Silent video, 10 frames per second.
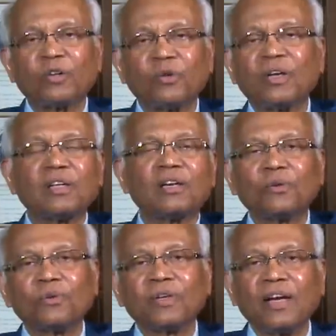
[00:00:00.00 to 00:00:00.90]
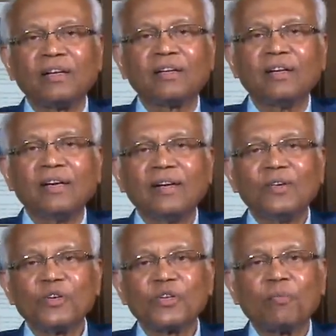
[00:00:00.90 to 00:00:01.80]
together to create
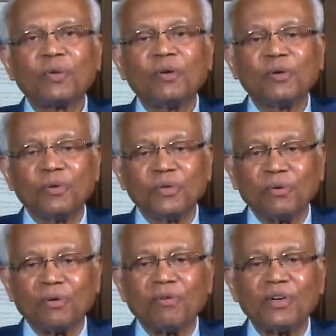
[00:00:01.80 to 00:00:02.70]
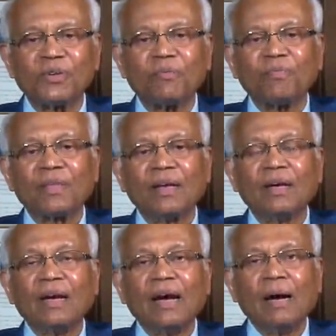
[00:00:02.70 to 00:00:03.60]
disruptive, inclusive innovation.
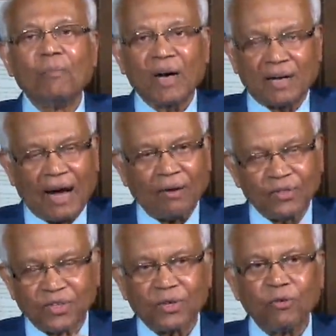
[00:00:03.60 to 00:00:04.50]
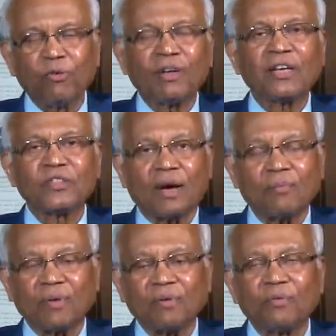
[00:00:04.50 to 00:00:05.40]
But I will just give you one
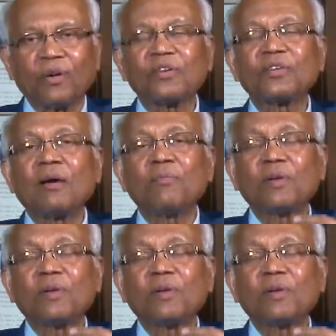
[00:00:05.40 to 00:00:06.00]
example. For example,